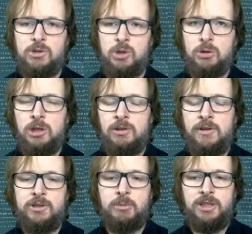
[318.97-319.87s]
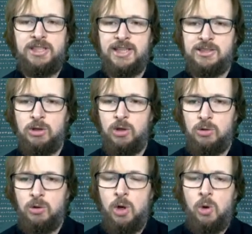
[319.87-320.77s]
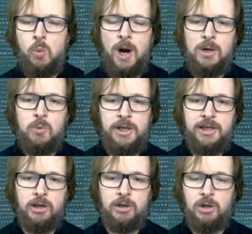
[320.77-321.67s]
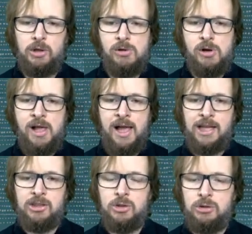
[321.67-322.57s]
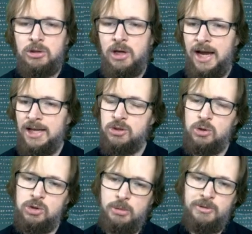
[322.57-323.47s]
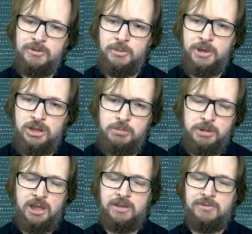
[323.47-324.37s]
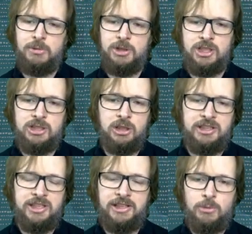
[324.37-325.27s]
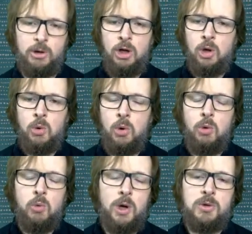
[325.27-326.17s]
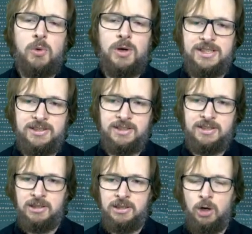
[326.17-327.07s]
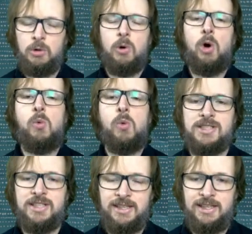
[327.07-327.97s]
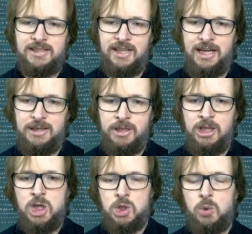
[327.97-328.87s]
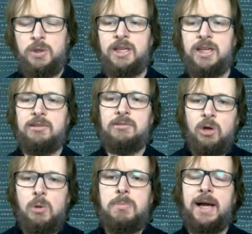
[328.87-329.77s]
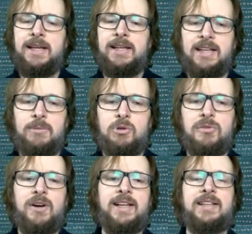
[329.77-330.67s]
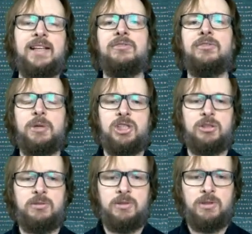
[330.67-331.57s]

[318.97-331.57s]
So if somebody says, oh, 1 week ago at noon, I saw some information, but that information is not there anymore. What was it? How was it at that time? So we can go back in time to find that information.